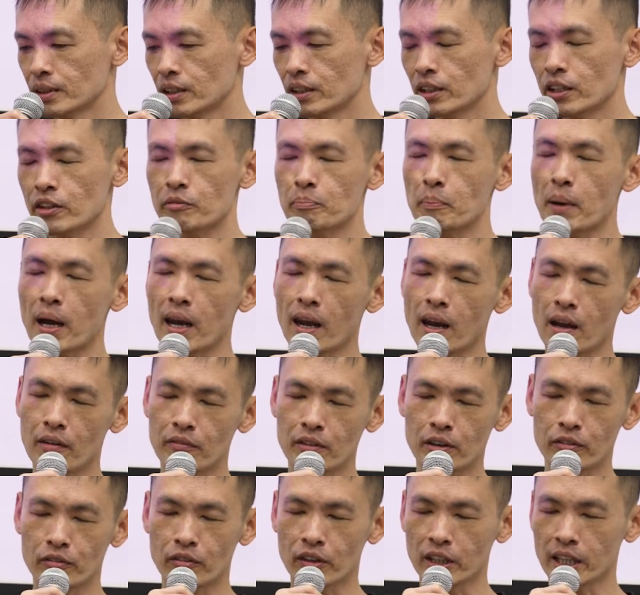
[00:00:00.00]
If my
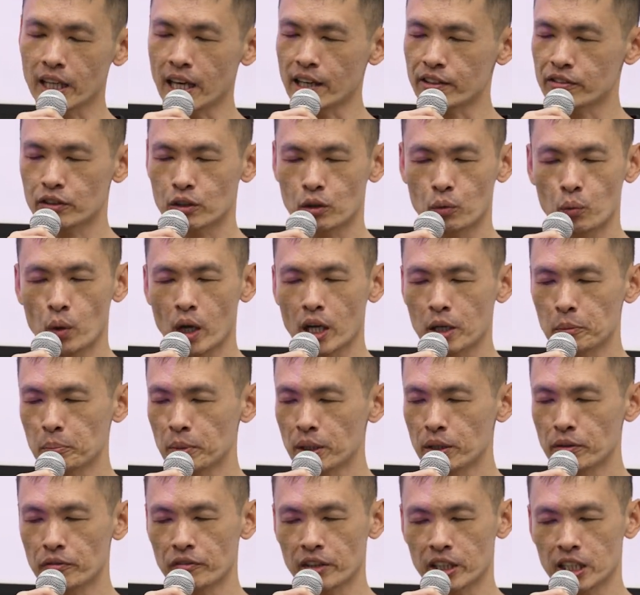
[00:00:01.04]
lover forgets to wake
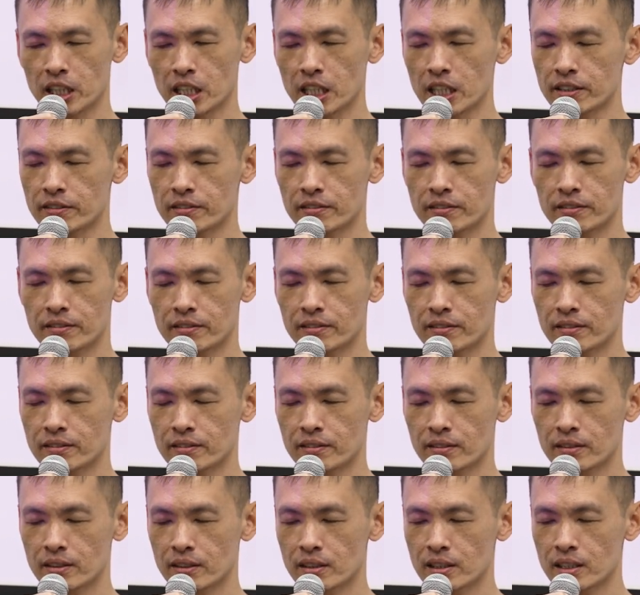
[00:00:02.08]
me with a kiss
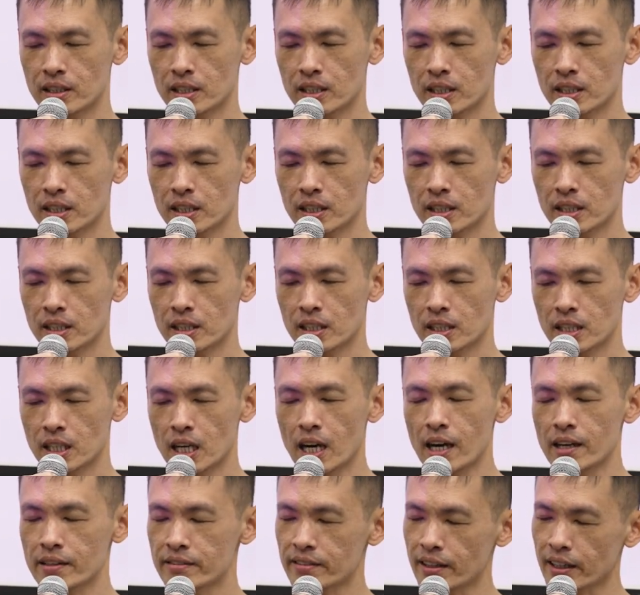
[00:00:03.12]

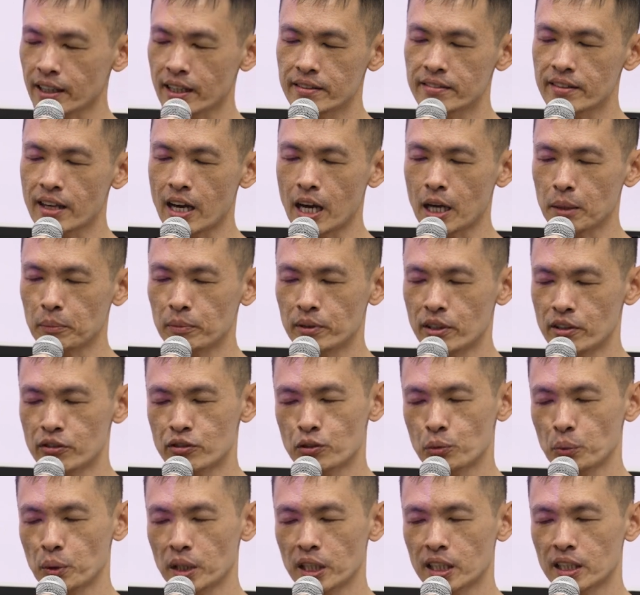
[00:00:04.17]
a second time this
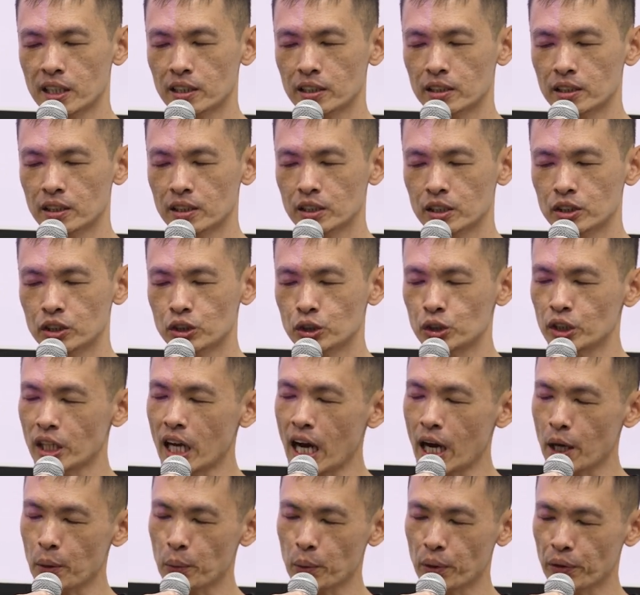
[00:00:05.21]
week, should
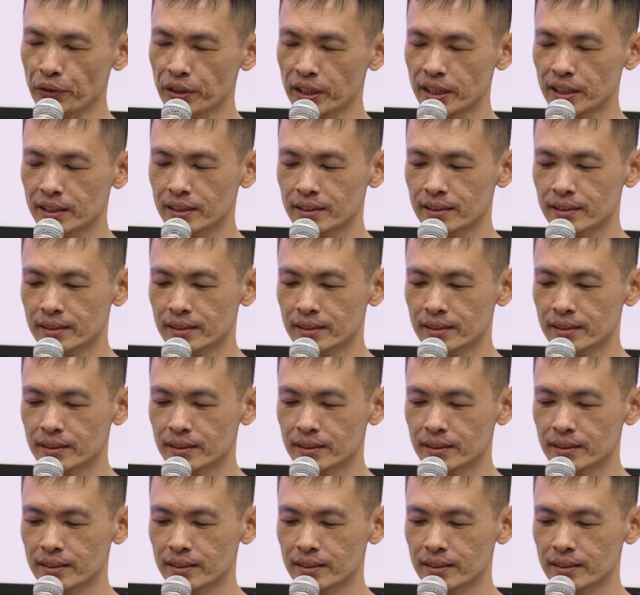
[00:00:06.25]
I worry?